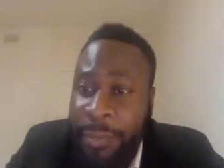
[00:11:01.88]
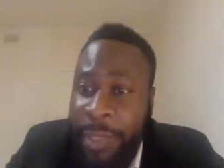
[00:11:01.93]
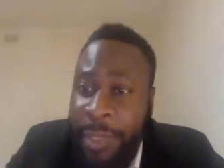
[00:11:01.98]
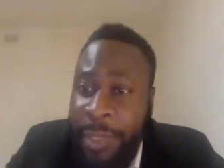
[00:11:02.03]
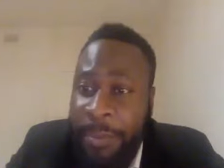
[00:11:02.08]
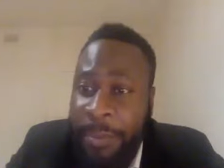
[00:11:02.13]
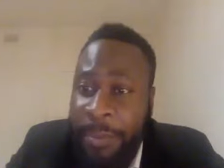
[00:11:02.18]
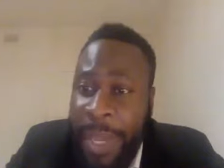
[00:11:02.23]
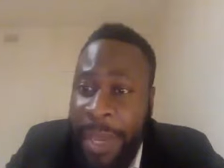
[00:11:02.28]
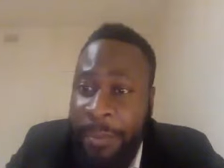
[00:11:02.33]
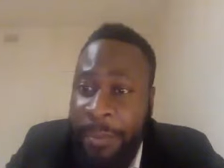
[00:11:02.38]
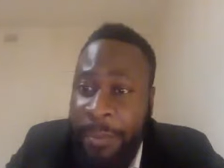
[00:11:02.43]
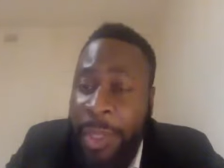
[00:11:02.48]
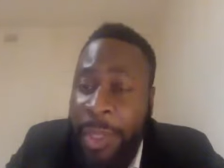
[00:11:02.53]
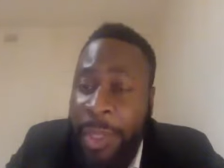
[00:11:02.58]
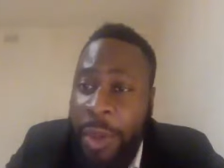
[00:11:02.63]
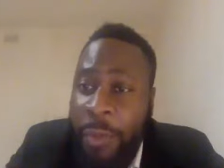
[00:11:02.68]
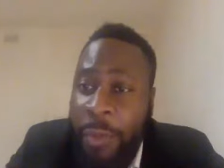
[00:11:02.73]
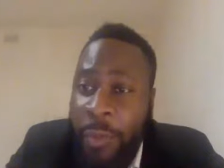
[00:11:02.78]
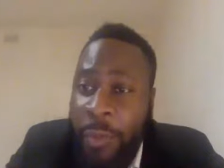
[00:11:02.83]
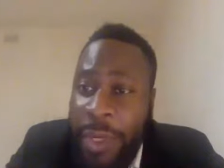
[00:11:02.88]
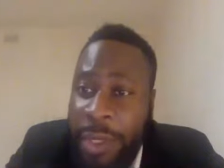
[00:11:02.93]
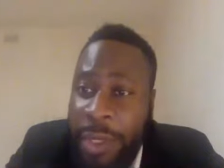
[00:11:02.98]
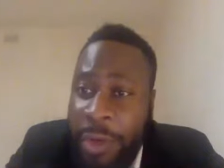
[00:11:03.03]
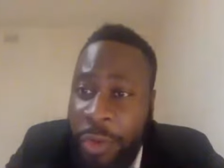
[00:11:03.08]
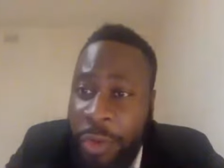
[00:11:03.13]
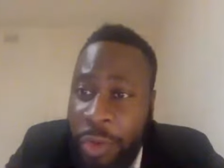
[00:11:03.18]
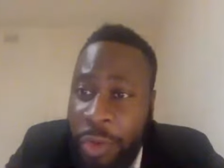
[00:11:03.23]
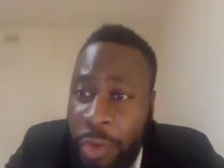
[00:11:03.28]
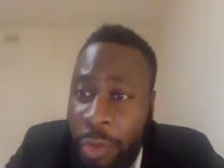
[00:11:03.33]
Amen. We need
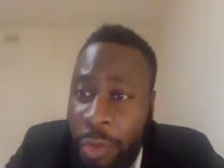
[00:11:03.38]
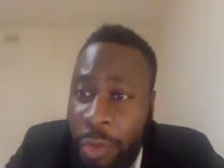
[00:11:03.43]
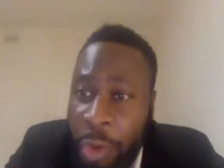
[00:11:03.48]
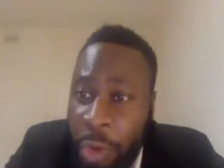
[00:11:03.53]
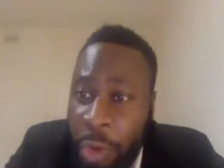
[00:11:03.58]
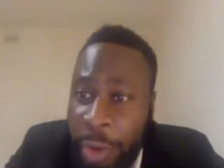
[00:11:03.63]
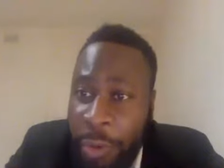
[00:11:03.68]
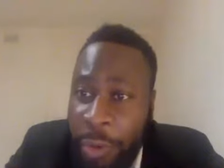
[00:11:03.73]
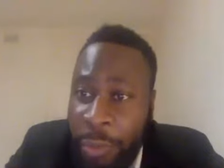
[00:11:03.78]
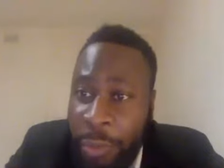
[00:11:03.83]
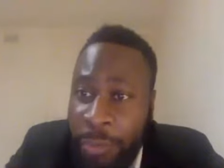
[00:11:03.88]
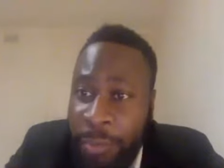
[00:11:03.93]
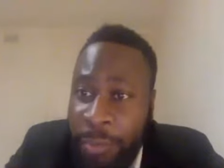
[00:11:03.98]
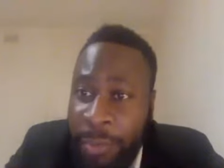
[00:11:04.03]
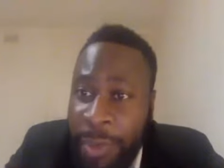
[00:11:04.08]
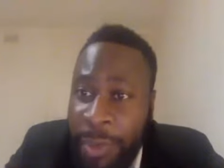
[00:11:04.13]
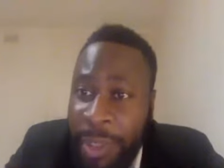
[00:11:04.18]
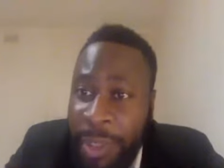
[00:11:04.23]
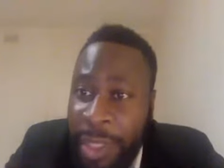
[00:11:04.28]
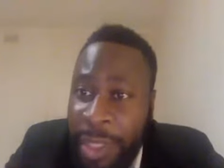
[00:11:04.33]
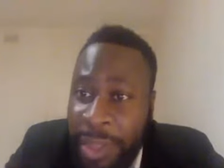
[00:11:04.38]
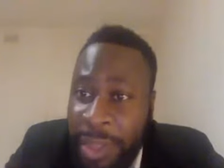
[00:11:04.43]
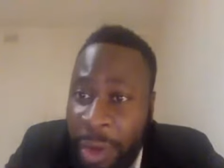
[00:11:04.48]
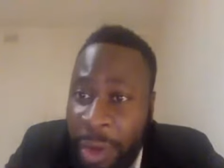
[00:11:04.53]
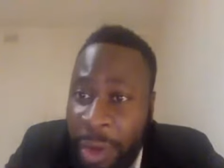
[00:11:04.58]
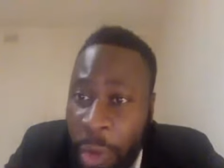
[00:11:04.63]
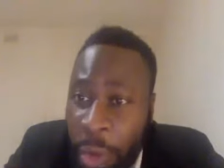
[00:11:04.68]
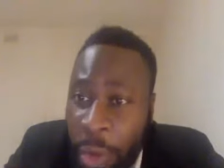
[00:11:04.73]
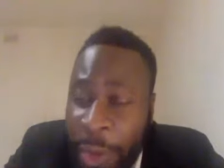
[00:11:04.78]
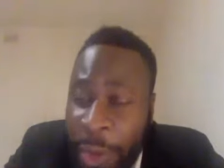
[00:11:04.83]
a new oil.
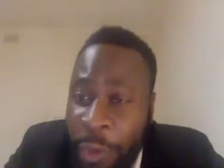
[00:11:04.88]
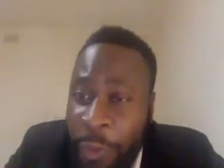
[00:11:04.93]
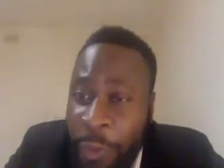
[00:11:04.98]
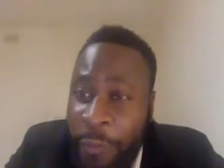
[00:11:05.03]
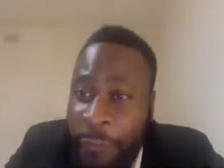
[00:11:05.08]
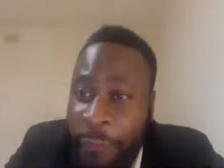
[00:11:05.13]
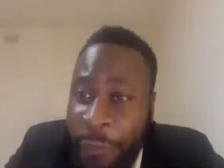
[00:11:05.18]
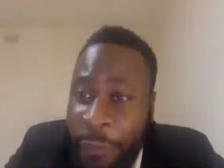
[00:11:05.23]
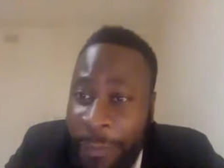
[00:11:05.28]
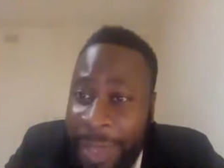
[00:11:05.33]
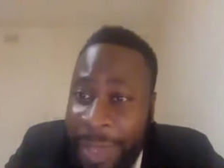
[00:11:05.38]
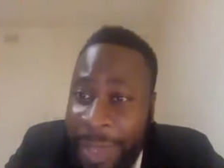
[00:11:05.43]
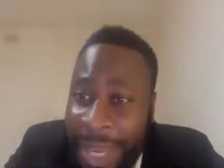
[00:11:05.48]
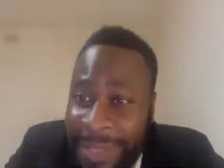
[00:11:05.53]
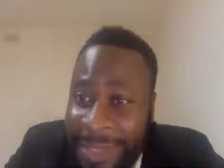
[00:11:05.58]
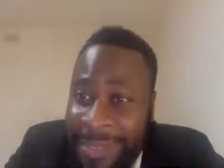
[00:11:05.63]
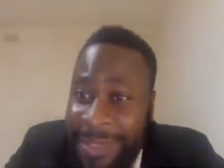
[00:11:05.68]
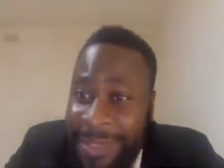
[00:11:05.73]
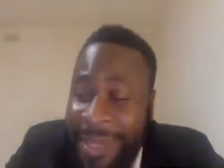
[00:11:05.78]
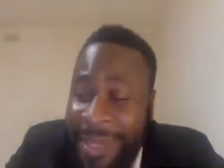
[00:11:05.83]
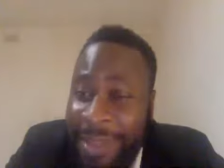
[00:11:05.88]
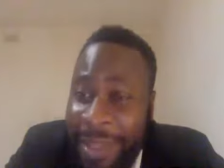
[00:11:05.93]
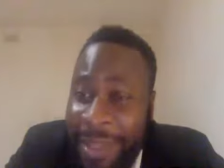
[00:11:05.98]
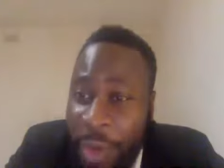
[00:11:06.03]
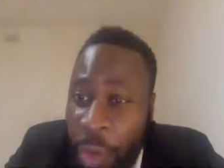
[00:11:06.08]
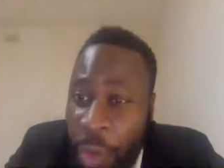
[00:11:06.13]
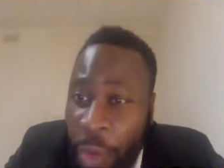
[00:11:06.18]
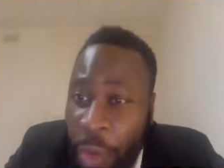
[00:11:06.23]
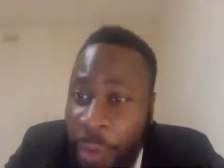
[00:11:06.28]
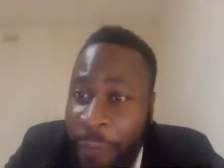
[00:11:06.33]
The oil from yesterday,
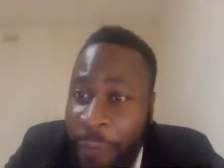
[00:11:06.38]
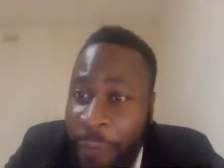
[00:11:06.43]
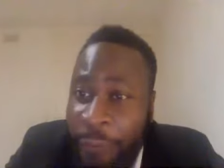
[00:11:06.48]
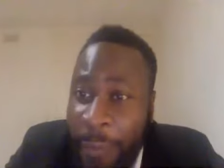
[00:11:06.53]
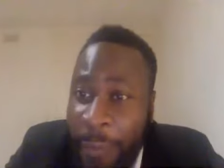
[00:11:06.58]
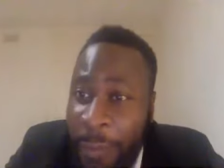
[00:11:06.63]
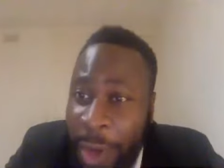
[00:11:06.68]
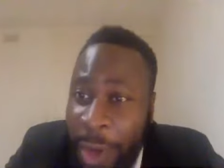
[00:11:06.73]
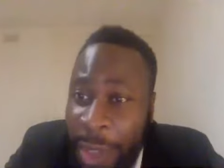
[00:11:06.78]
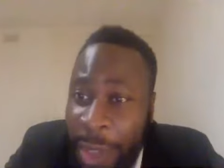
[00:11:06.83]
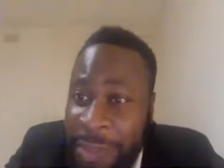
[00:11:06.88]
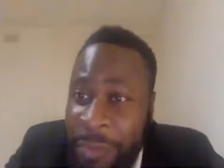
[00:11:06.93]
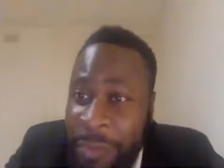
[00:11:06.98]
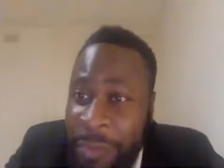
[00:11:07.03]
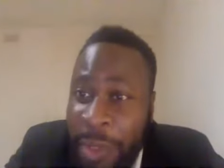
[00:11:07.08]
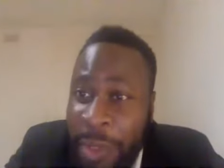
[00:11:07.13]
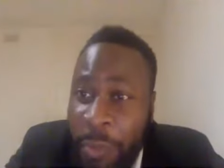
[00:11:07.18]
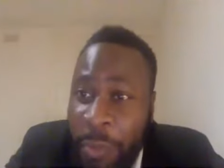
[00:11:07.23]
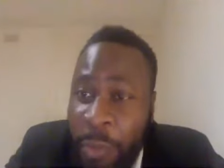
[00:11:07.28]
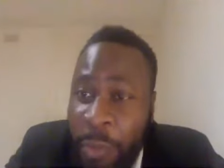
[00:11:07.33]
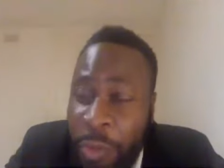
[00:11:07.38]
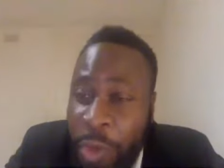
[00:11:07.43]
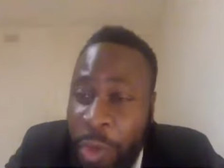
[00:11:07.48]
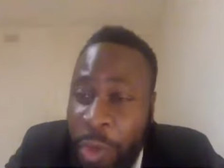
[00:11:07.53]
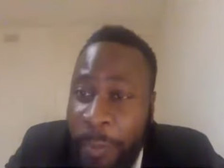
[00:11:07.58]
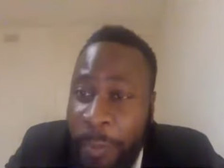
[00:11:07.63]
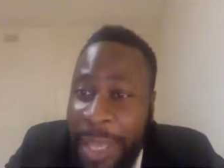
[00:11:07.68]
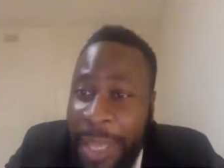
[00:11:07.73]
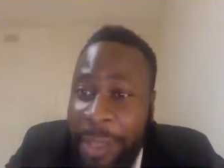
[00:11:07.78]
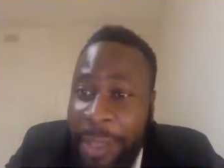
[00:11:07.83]
the oil from last week will
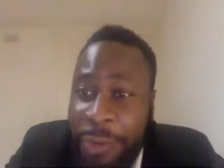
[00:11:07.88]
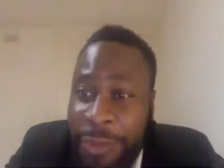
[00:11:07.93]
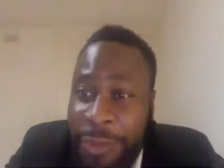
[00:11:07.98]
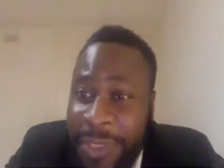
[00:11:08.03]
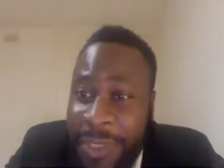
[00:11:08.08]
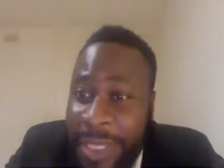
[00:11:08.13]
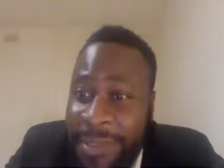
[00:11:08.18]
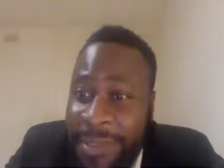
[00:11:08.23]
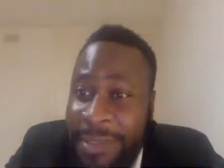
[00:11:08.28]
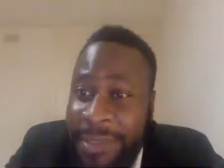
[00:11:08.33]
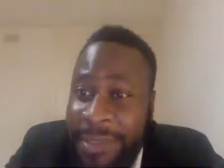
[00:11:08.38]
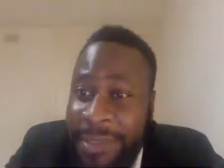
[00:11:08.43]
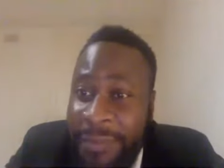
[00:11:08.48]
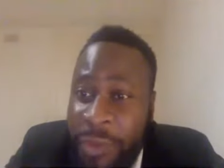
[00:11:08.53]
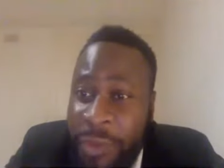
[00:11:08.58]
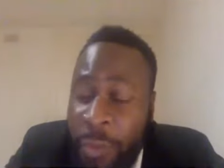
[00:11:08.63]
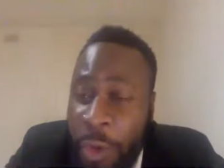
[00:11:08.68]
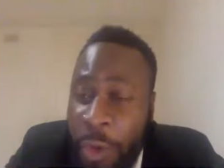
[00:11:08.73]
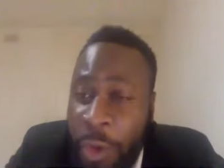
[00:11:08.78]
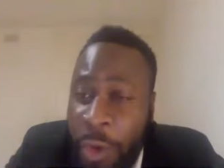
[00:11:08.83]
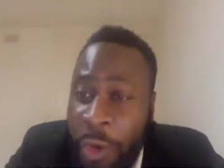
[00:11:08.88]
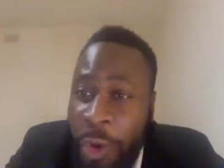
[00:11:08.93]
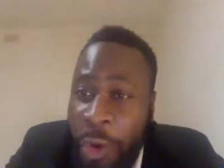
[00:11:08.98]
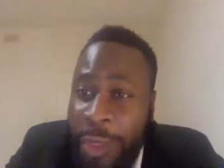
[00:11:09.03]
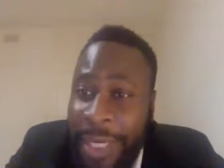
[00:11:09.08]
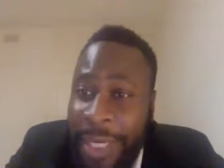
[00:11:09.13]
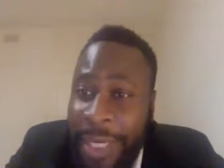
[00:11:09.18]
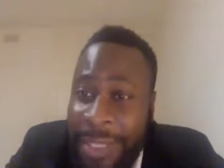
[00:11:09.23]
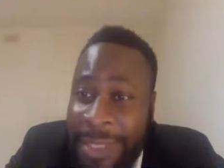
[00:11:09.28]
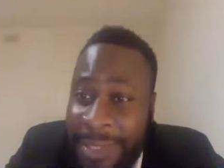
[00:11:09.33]
not make you sensitive to what
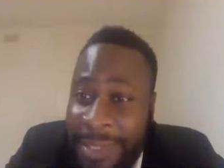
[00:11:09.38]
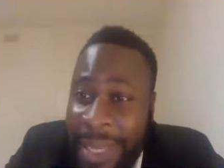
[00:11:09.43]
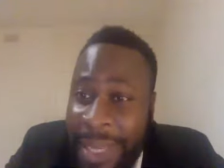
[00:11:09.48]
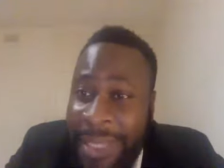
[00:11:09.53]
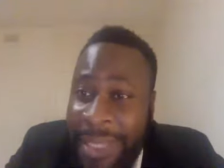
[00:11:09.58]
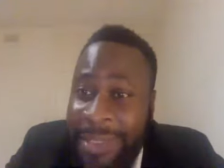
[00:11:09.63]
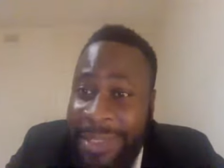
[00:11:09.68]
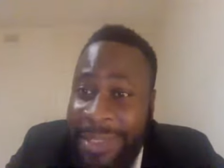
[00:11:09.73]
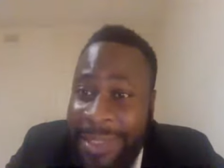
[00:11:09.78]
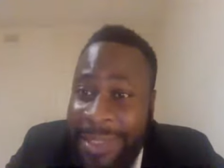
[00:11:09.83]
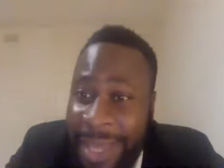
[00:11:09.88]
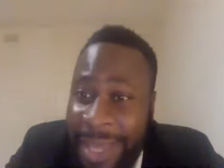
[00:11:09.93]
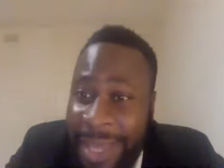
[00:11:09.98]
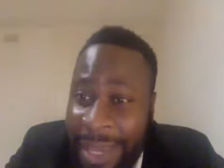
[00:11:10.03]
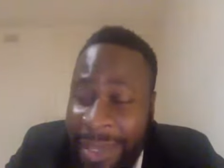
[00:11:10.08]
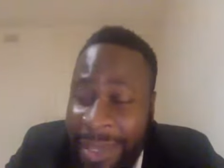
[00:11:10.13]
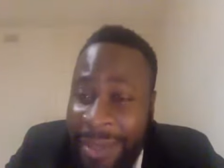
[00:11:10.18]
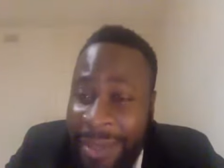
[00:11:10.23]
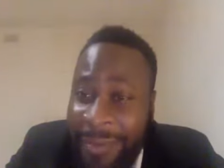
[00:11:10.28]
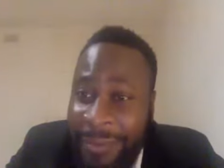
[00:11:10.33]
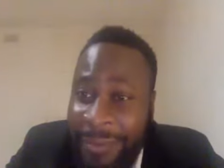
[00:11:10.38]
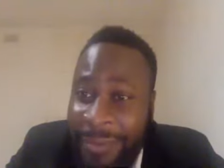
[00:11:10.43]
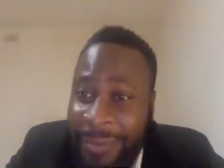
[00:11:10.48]
God is saying today.